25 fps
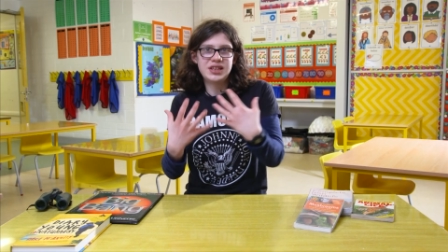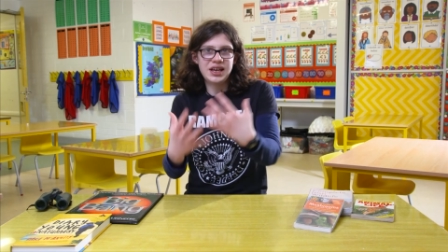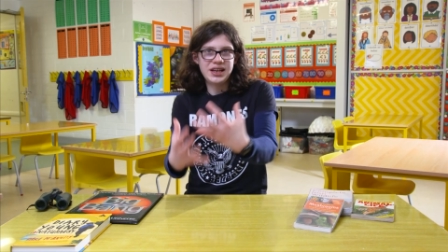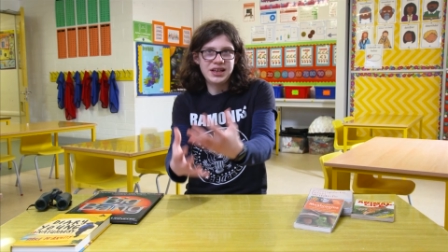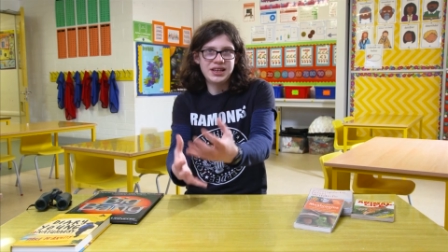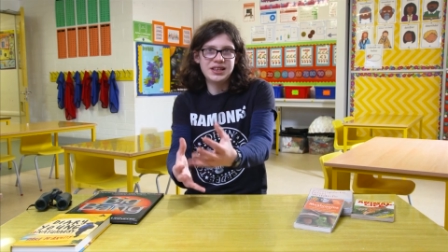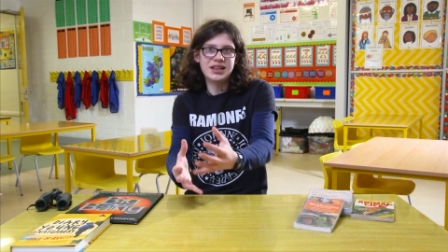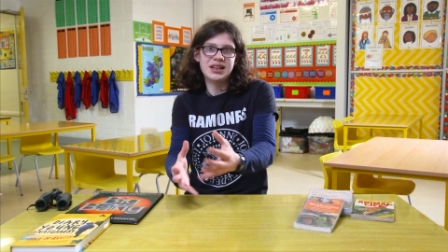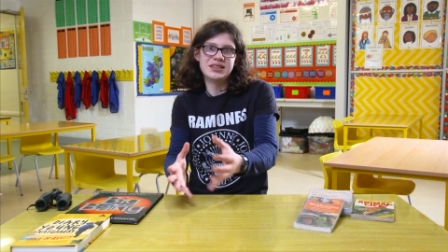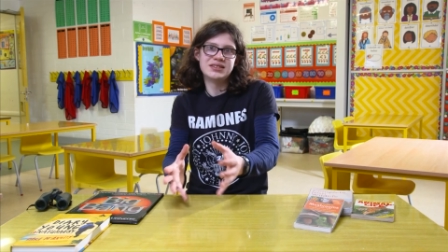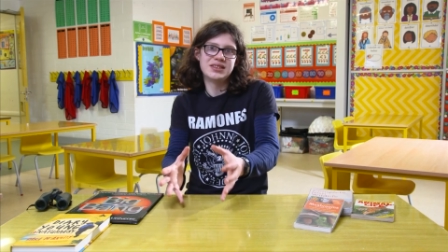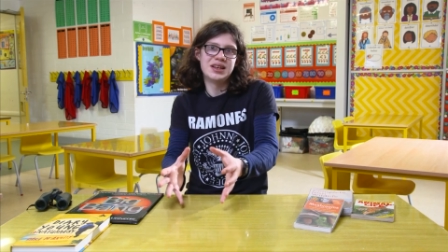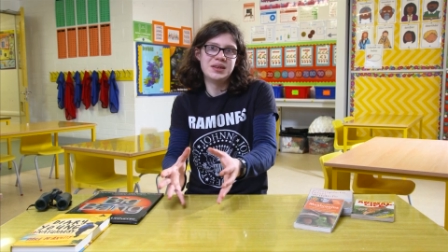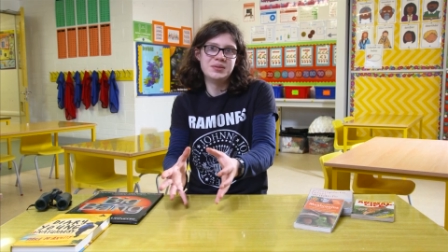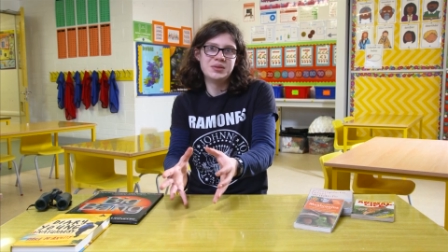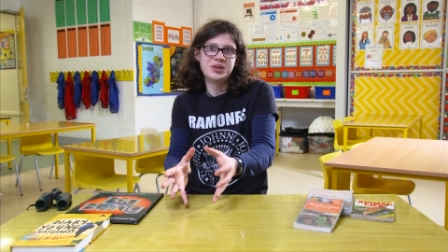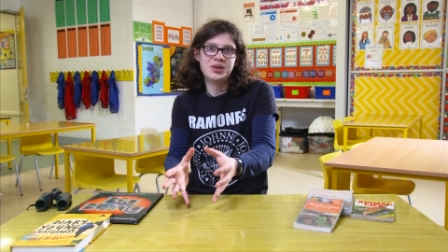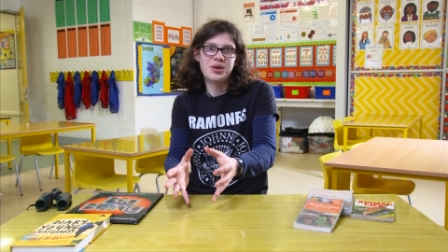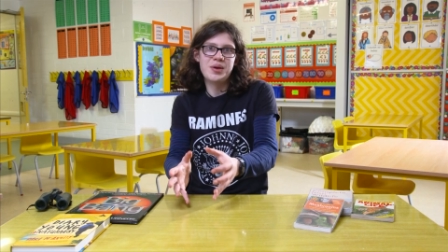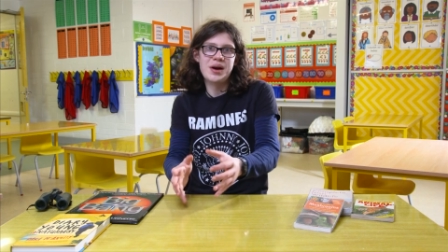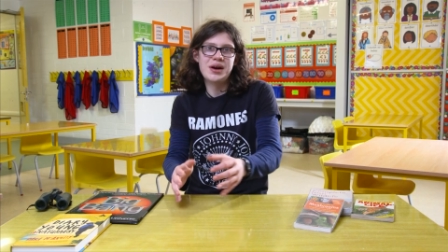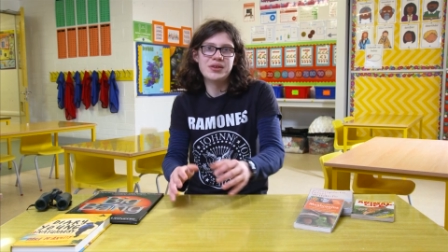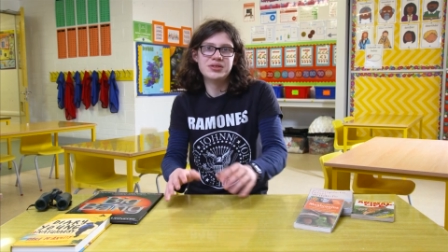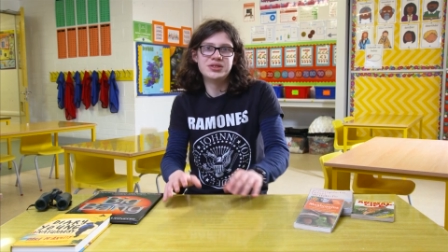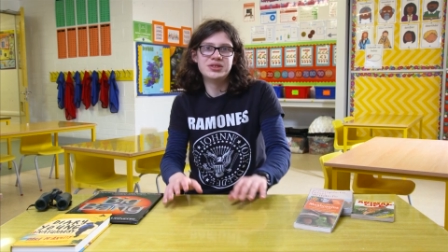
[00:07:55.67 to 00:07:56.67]
taking that time to
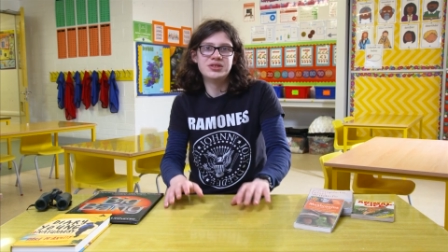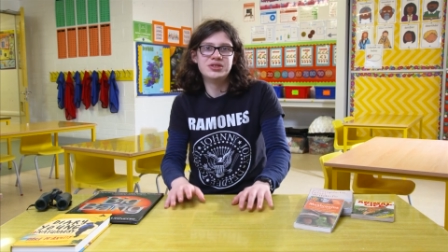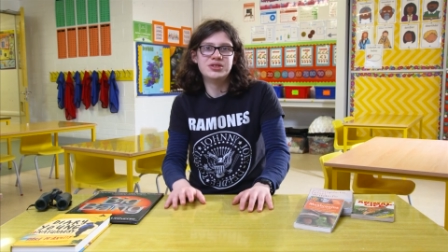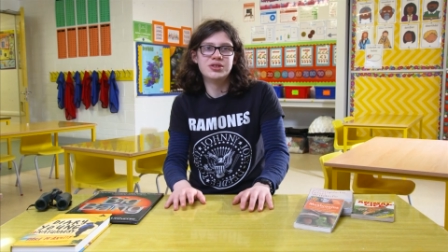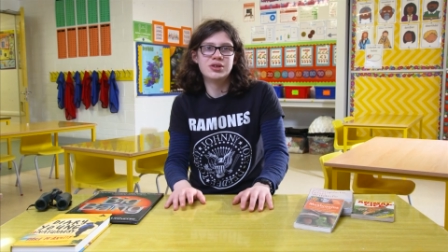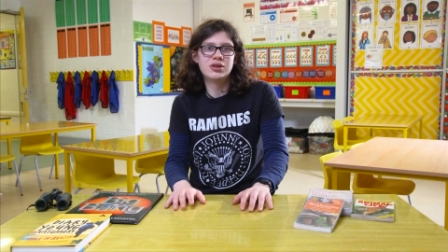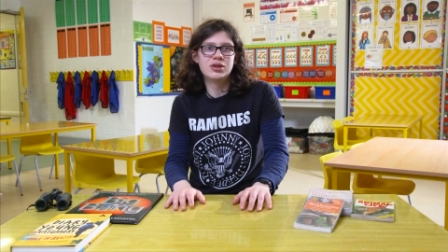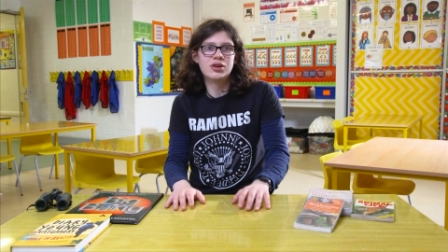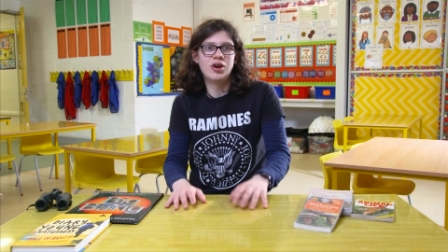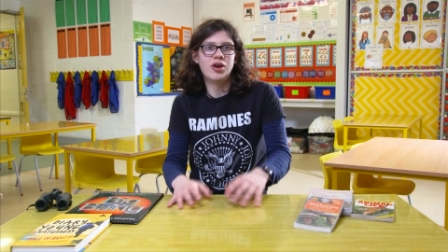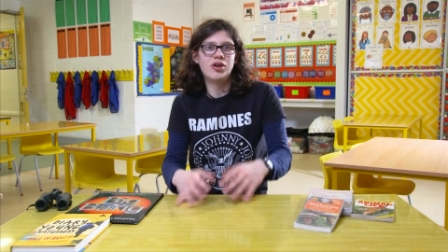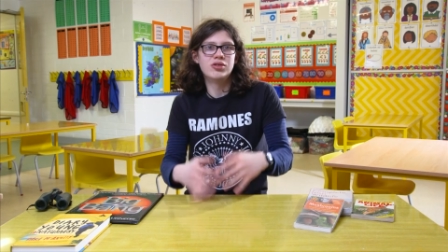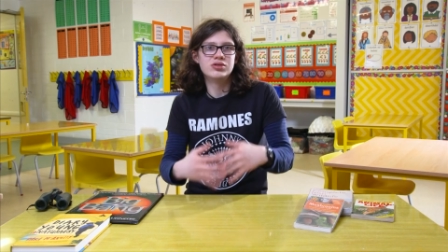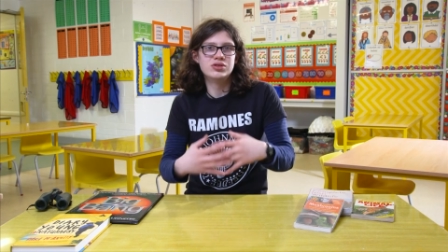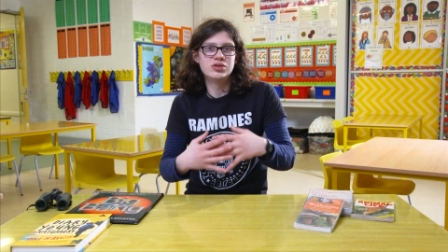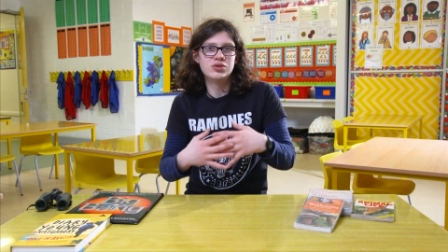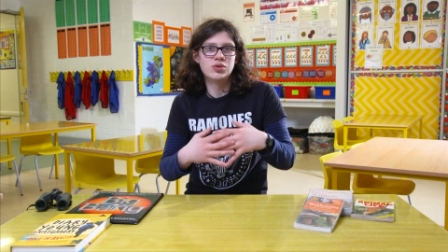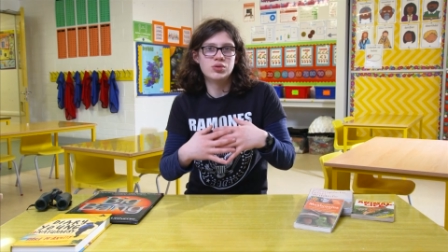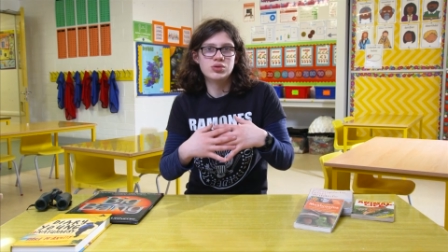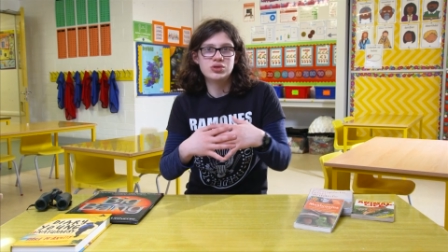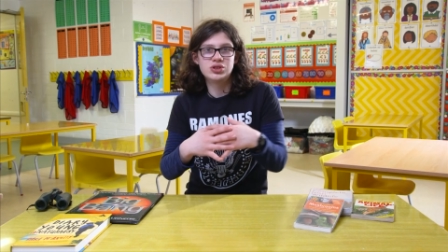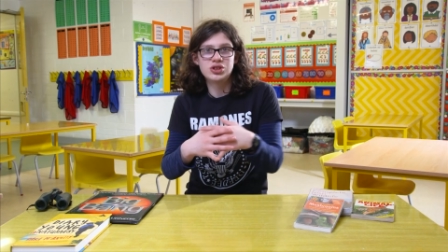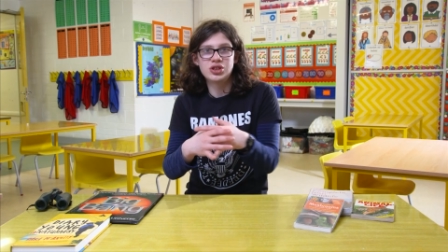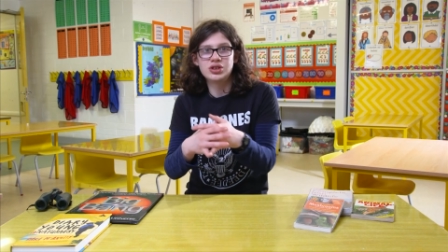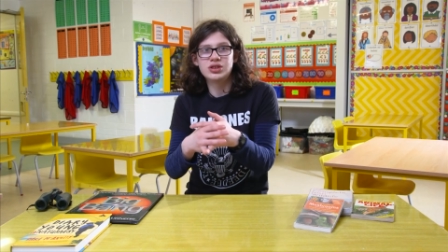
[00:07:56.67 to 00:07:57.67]
go out into your garden,
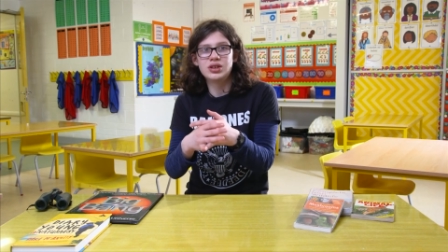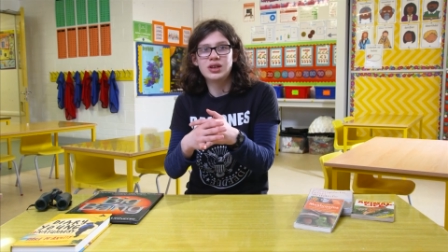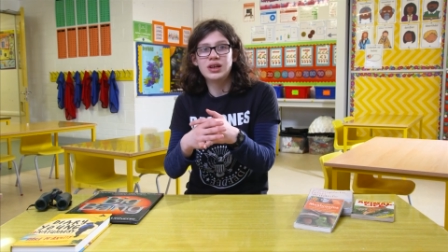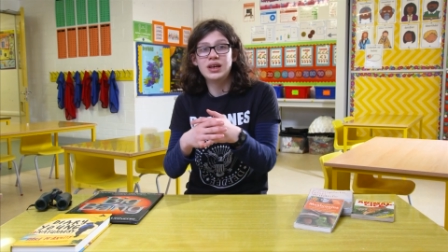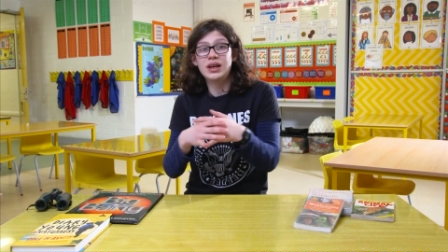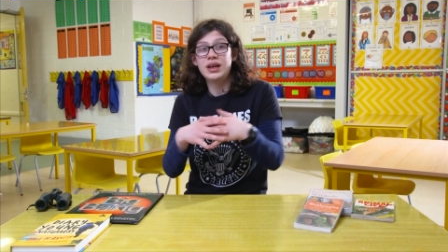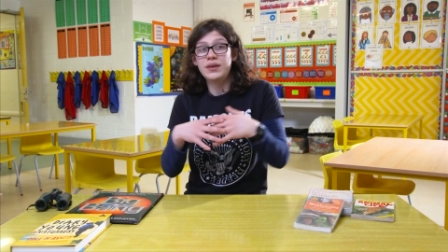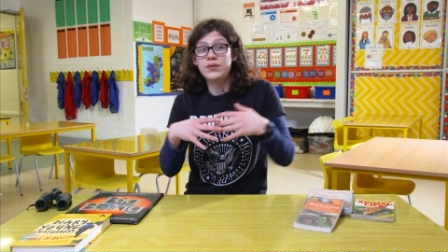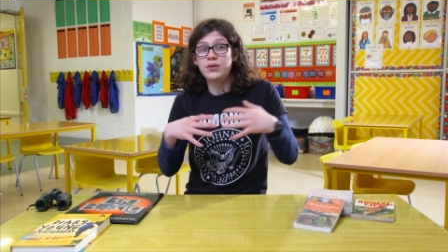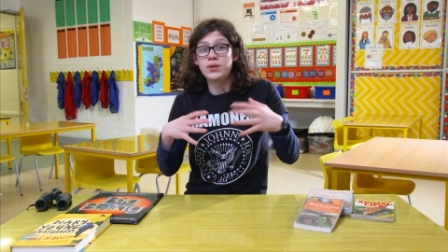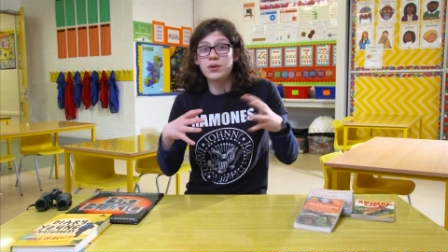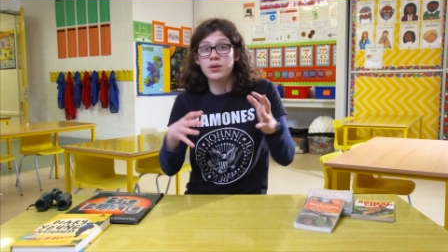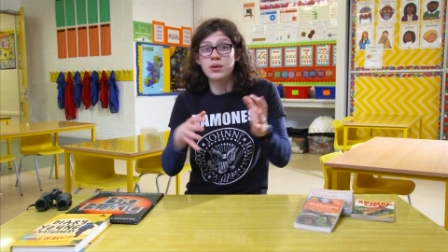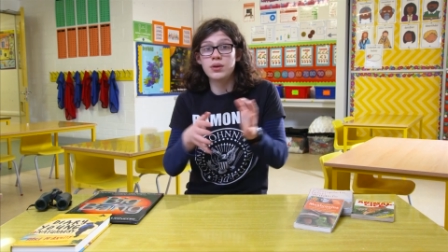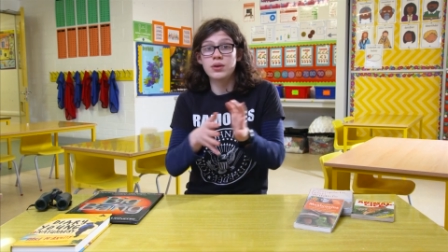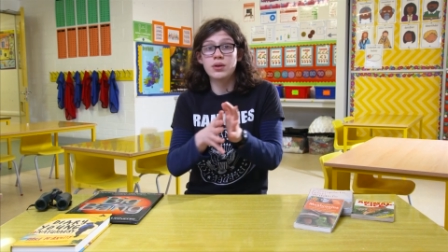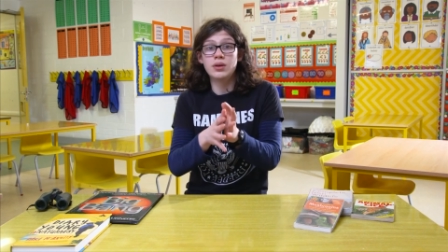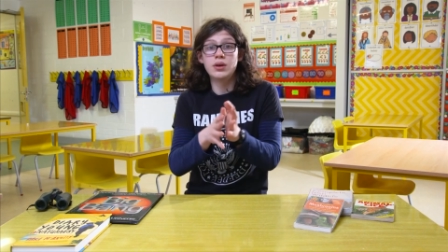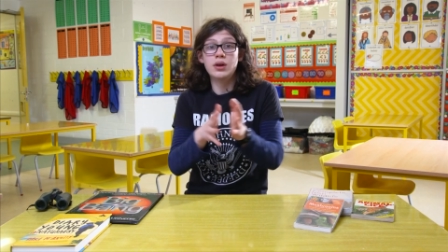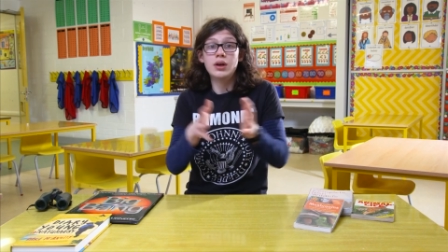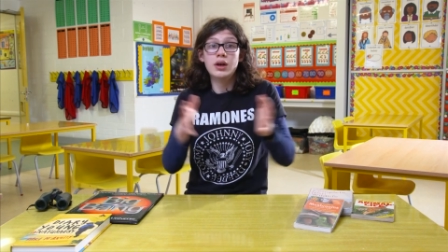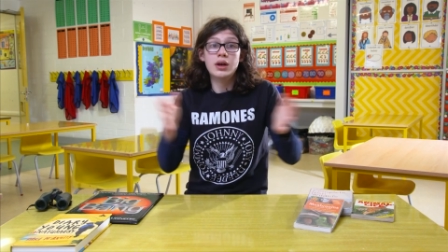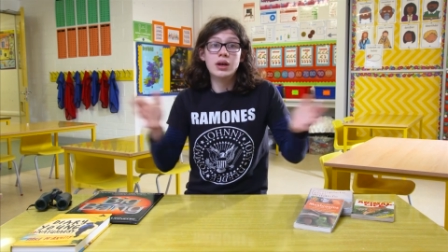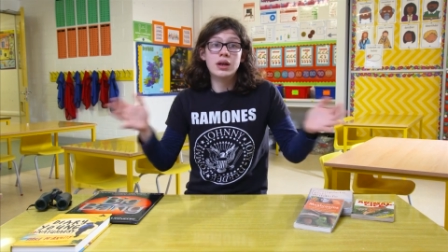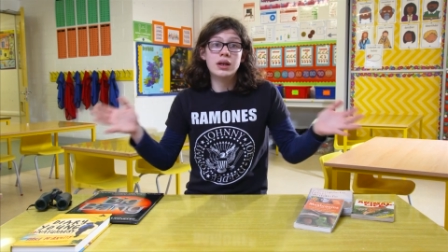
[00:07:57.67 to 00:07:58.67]
or just if you're